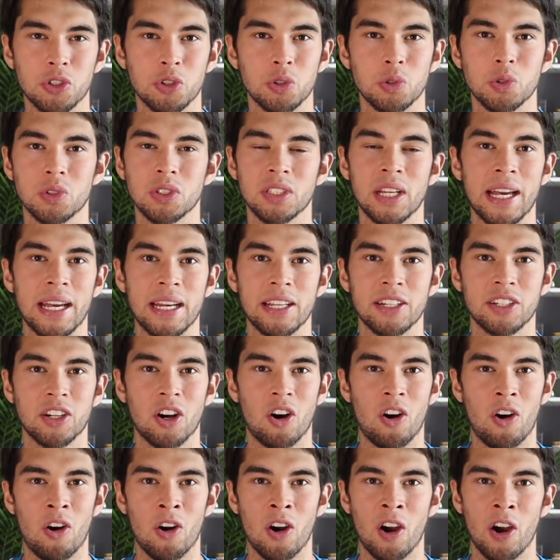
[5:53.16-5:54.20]
Crusade
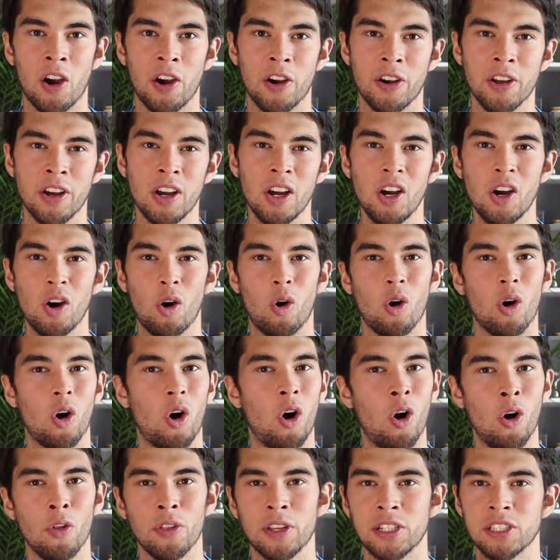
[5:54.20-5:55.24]
card, or
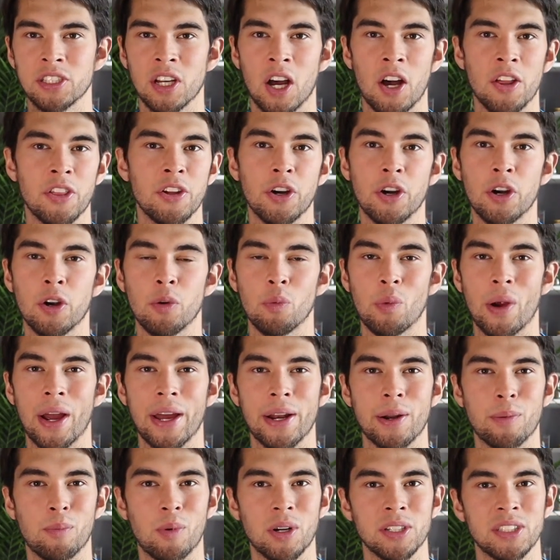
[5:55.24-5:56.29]
all these other
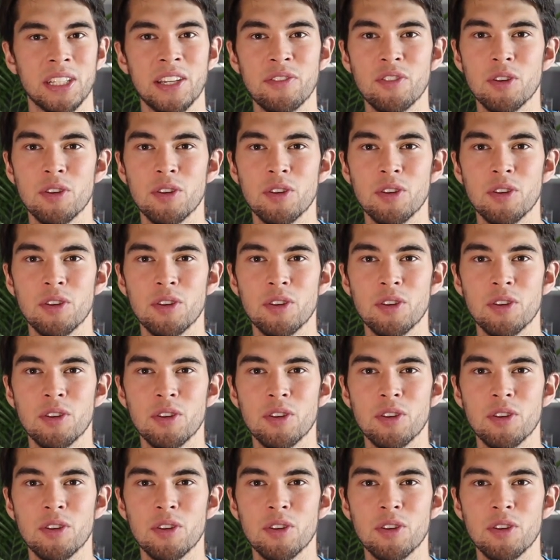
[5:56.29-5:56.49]
random ones.